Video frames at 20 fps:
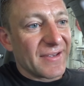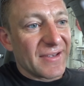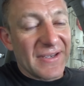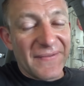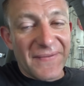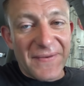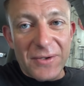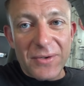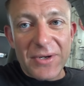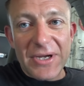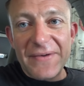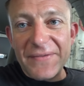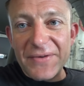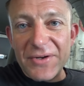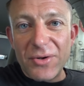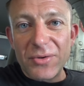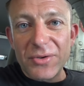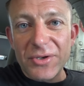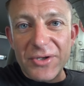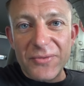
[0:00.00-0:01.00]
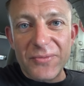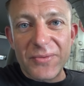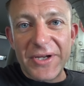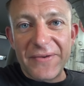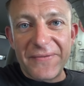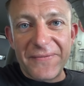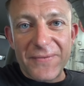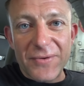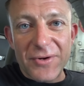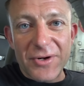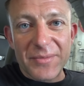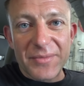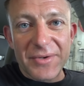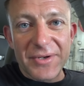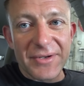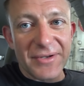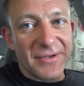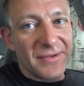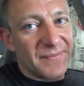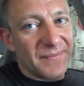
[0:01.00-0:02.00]
If you don't have a known good waveform,
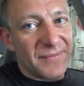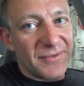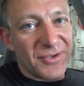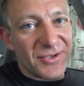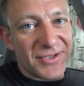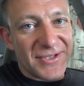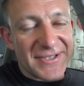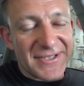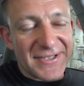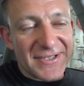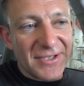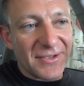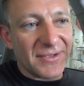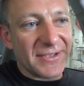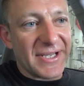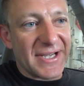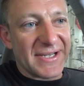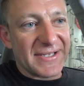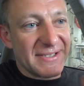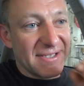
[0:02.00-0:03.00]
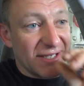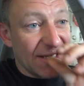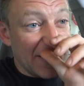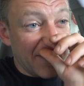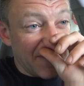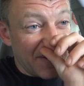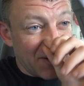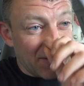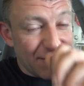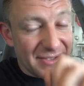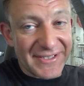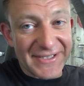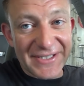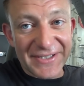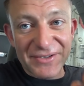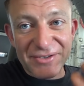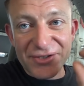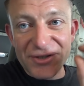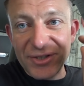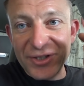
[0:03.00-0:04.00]
you're still guessing. Even though the
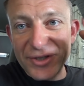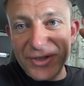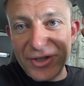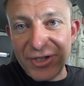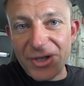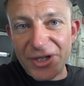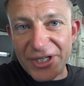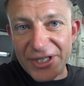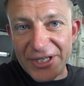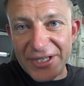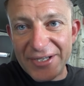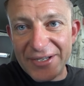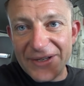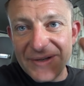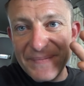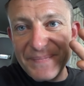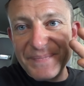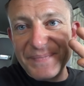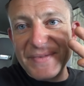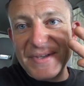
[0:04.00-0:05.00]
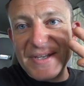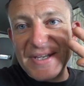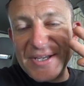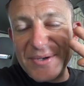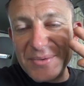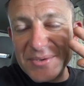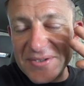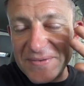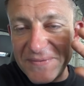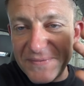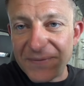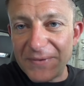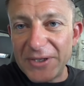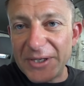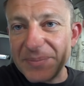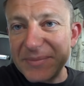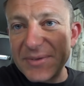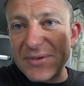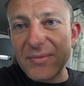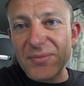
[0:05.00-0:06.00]
signals look good, it was
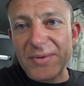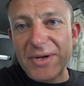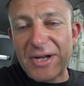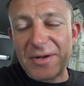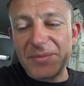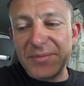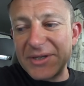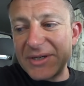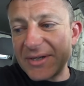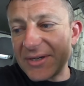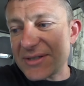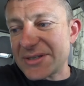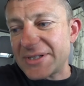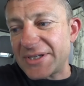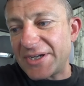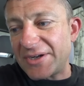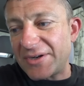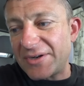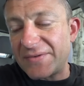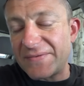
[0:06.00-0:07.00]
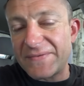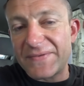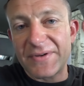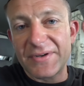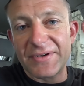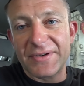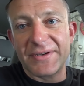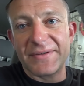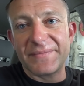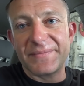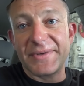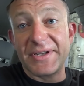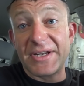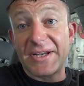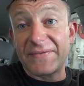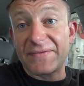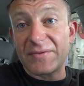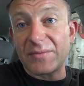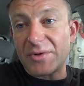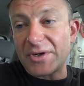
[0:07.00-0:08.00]
flipped around because of an
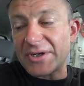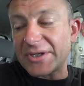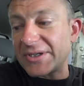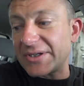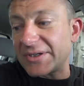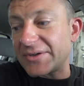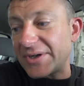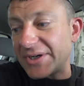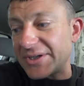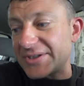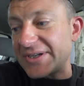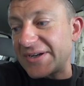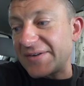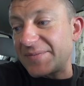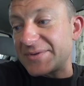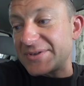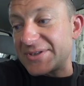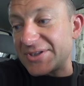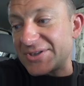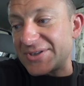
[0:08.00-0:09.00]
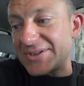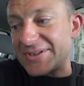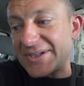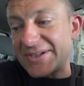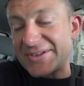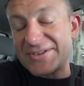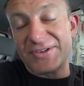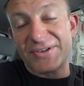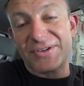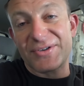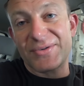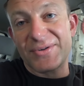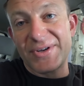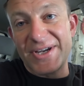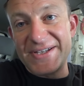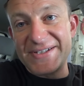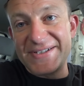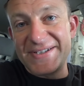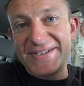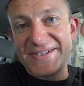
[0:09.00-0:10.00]
aftermarket crankshaft position sensor.
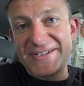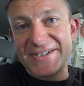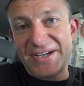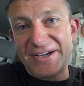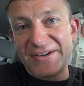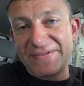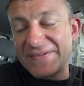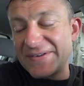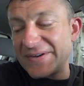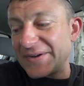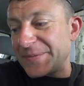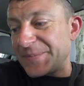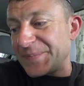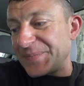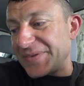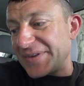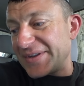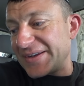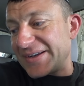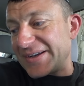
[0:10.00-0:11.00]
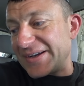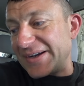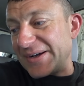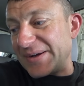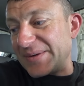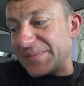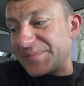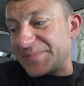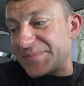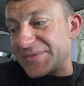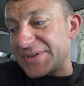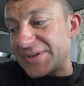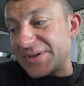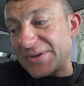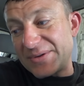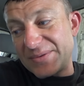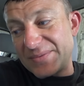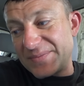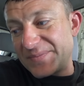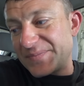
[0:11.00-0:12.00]
Crazy stuff. Um,
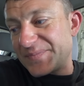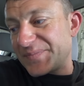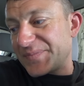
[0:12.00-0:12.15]
so